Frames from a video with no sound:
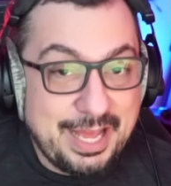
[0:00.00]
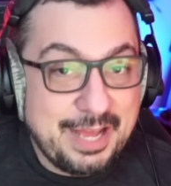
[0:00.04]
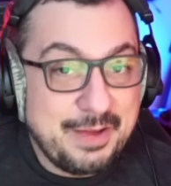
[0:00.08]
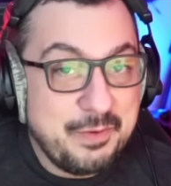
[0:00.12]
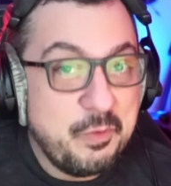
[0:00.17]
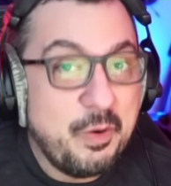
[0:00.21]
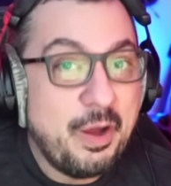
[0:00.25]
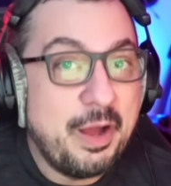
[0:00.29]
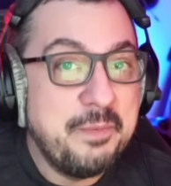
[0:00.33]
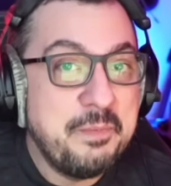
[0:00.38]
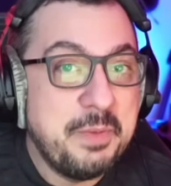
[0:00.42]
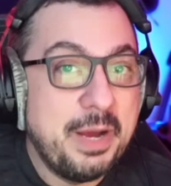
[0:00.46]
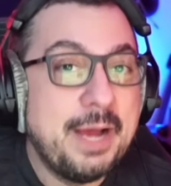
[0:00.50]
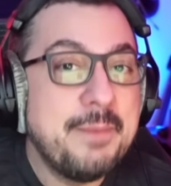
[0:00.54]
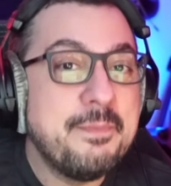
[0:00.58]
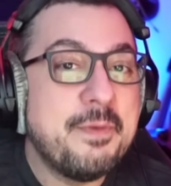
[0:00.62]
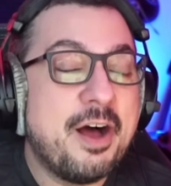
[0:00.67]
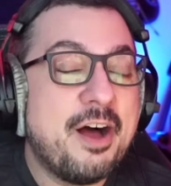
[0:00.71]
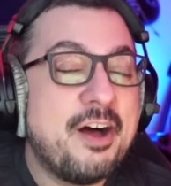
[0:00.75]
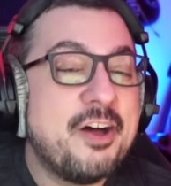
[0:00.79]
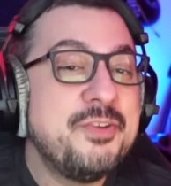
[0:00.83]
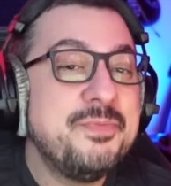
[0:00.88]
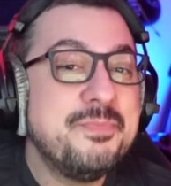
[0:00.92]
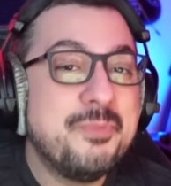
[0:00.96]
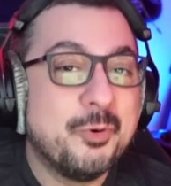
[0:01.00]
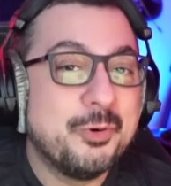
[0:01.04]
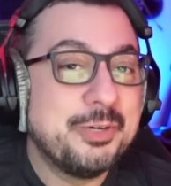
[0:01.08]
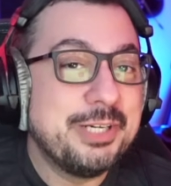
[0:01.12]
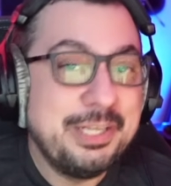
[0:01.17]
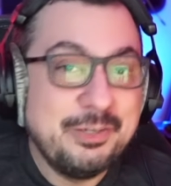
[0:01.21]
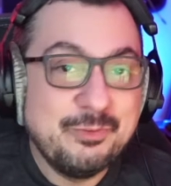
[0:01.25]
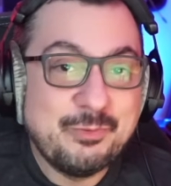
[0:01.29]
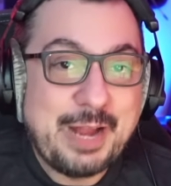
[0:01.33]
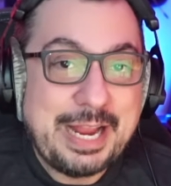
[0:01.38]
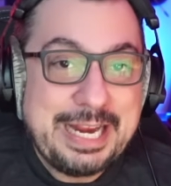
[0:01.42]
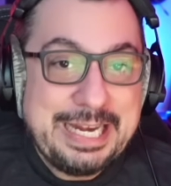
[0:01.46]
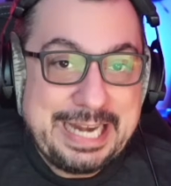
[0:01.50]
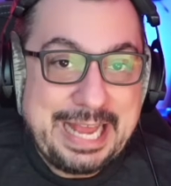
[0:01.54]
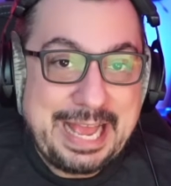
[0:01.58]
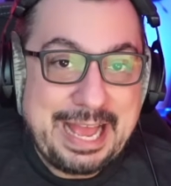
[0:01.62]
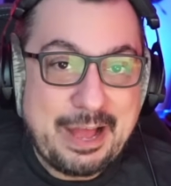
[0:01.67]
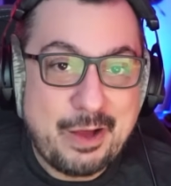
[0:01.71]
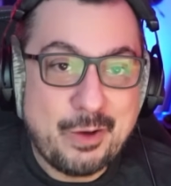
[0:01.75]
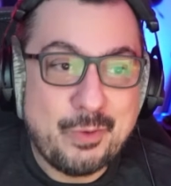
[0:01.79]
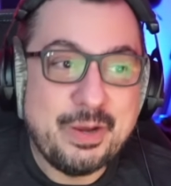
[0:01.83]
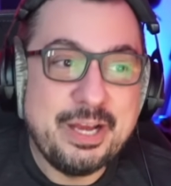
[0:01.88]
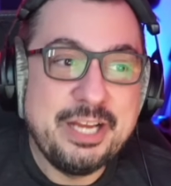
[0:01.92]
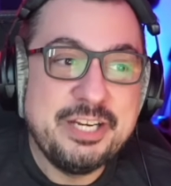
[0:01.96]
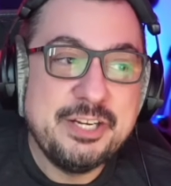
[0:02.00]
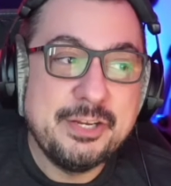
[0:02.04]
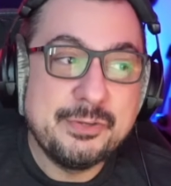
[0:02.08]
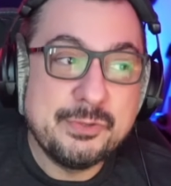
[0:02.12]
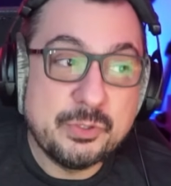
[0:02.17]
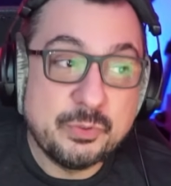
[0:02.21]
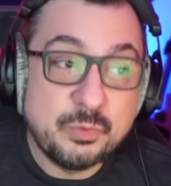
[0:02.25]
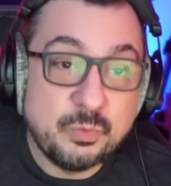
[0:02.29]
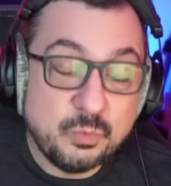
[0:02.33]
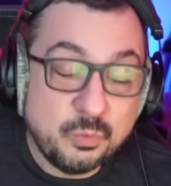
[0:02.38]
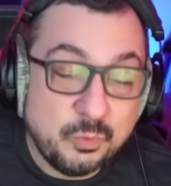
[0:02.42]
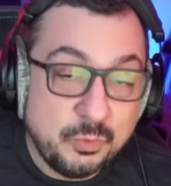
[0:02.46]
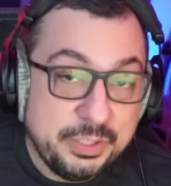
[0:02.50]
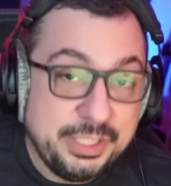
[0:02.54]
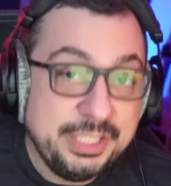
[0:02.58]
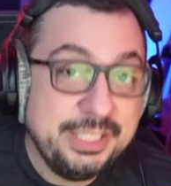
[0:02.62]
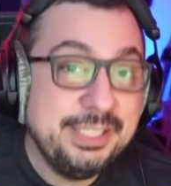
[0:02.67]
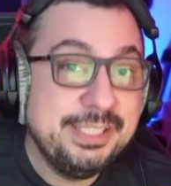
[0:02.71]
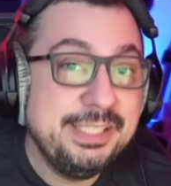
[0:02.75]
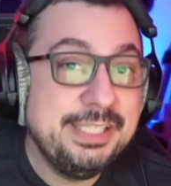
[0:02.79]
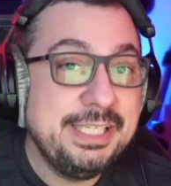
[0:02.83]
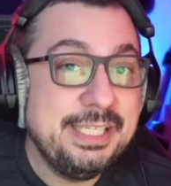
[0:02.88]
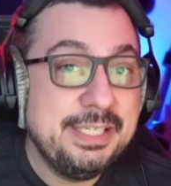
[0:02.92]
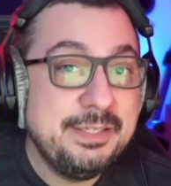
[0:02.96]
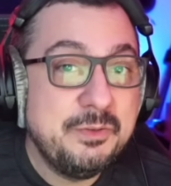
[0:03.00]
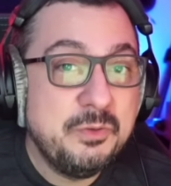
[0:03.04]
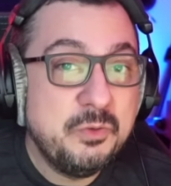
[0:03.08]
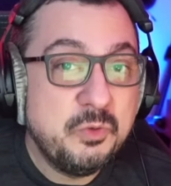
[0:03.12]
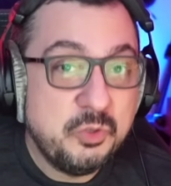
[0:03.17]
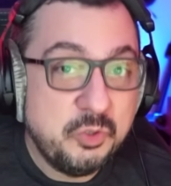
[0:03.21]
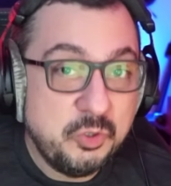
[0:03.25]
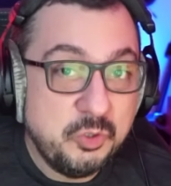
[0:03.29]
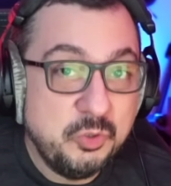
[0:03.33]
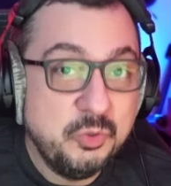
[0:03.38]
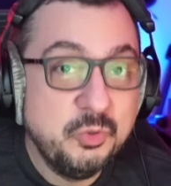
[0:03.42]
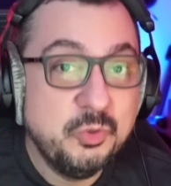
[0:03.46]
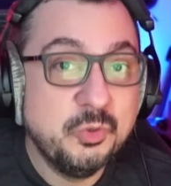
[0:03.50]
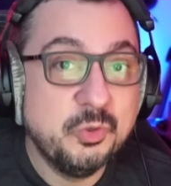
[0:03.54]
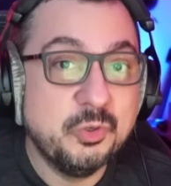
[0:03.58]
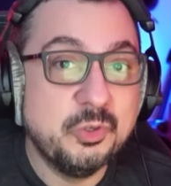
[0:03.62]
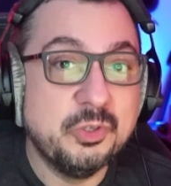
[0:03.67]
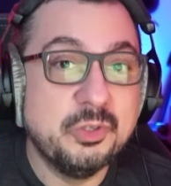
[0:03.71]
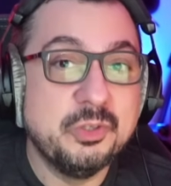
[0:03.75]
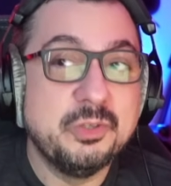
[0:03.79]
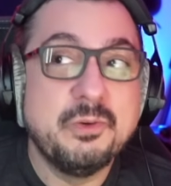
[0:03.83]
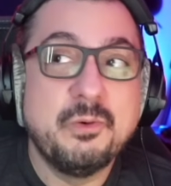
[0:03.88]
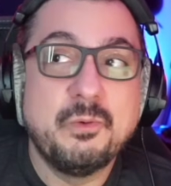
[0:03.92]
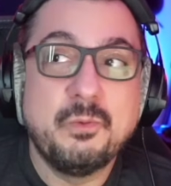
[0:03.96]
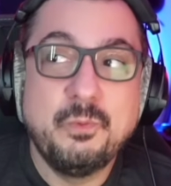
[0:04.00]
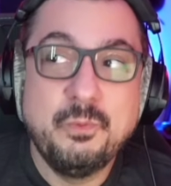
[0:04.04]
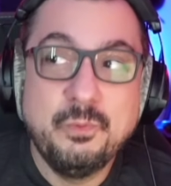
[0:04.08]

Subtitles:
I'm onboarding right now another really cool,